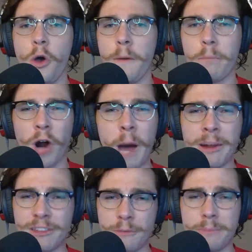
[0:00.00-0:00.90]

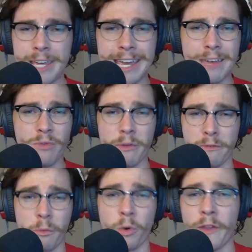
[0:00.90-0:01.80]
prominent to be
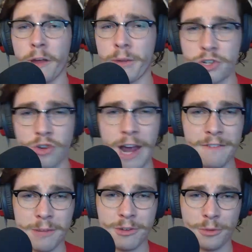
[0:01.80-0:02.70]
from when they've been
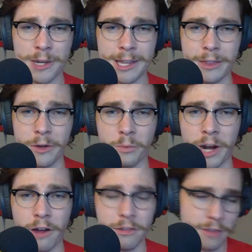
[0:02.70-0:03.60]
drafted between the
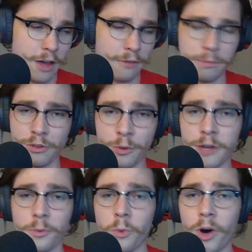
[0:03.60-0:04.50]
rounds of
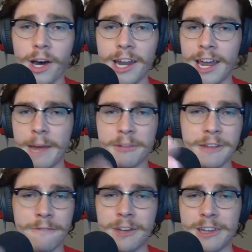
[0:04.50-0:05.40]
between 1 and I
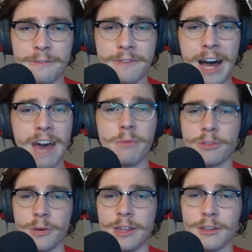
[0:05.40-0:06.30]
believe 55
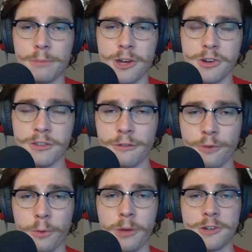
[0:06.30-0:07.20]
between these pitchers, the
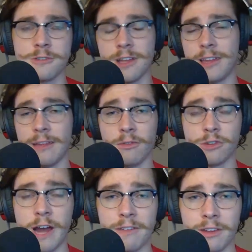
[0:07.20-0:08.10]
four pitchers that they
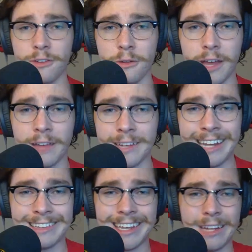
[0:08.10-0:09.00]
drafted in
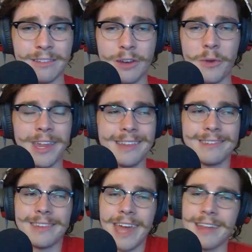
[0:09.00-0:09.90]
2018. So
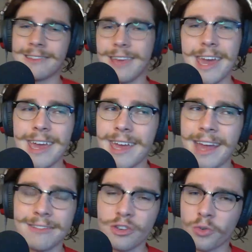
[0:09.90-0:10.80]
it's
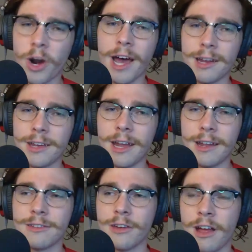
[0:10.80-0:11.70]
a grind, and
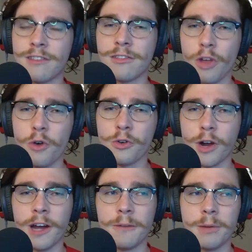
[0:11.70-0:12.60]
it's a slow
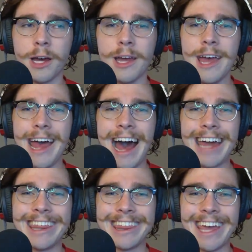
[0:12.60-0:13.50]
grind, but I
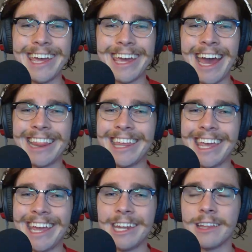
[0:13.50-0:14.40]
think at the
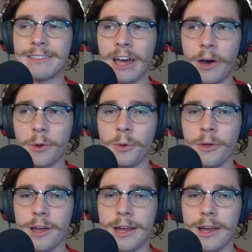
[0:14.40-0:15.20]
end of the tunnel,